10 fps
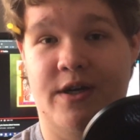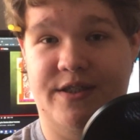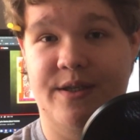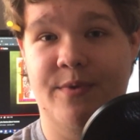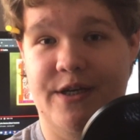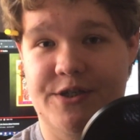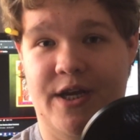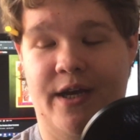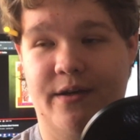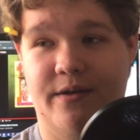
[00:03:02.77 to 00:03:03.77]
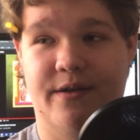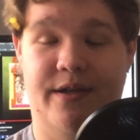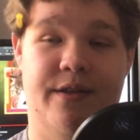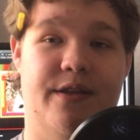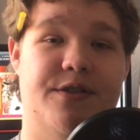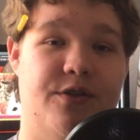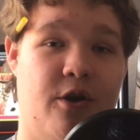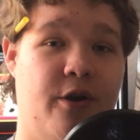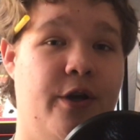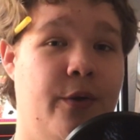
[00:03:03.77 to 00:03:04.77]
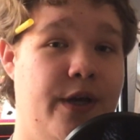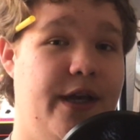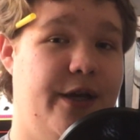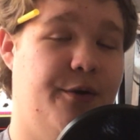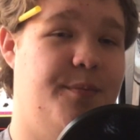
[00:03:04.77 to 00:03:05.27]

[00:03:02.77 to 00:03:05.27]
proximity chat, in this scenario,